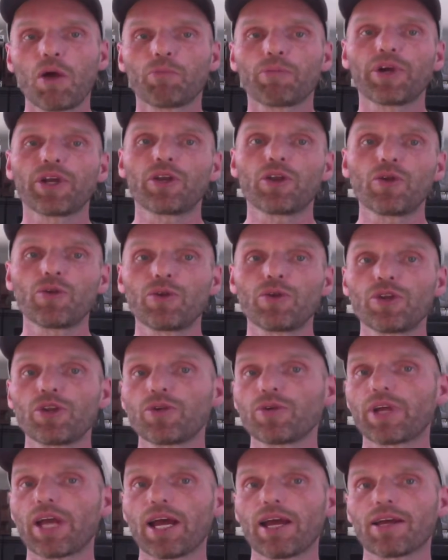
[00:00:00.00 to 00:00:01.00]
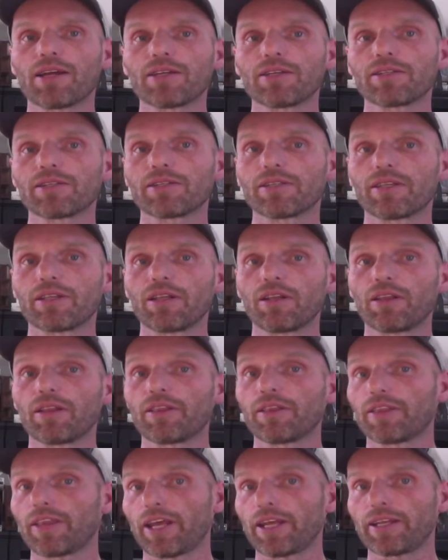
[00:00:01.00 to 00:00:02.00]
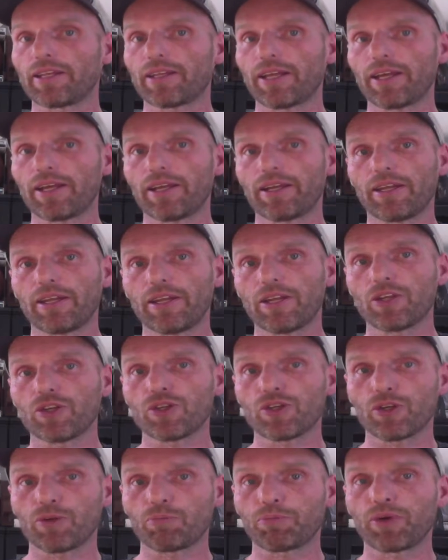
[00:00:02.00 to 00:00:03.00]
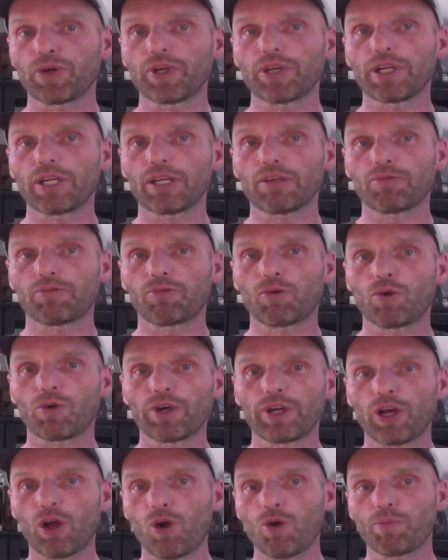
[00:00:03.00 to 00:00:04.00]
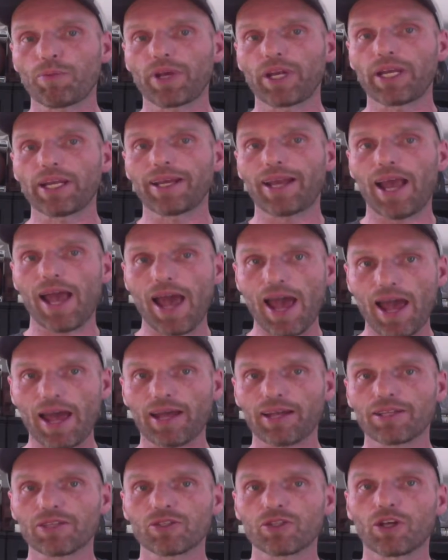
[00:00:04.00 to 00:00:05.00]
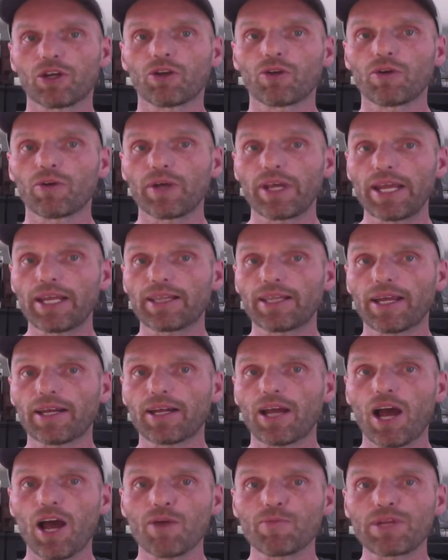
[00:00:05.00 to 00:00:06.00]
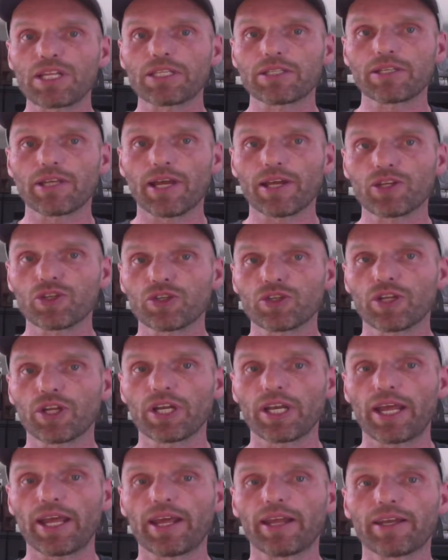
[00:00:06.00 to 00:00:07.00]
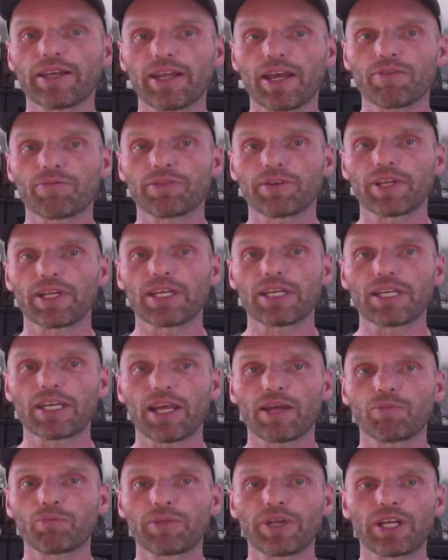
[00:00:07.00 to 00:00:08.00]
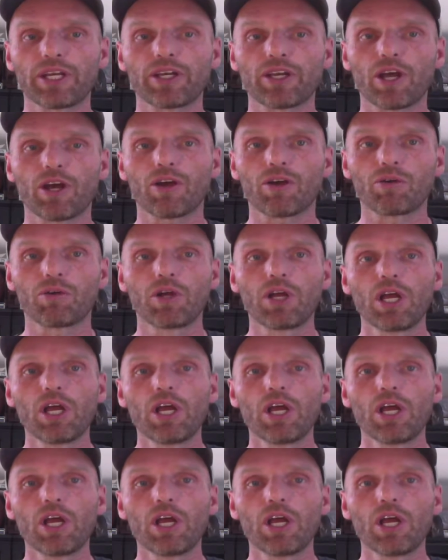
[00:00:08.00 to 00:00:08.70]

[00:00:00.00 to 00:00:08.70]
But who do you guys think that he should put for an opening act? So, hit that comment section and definitely let me know.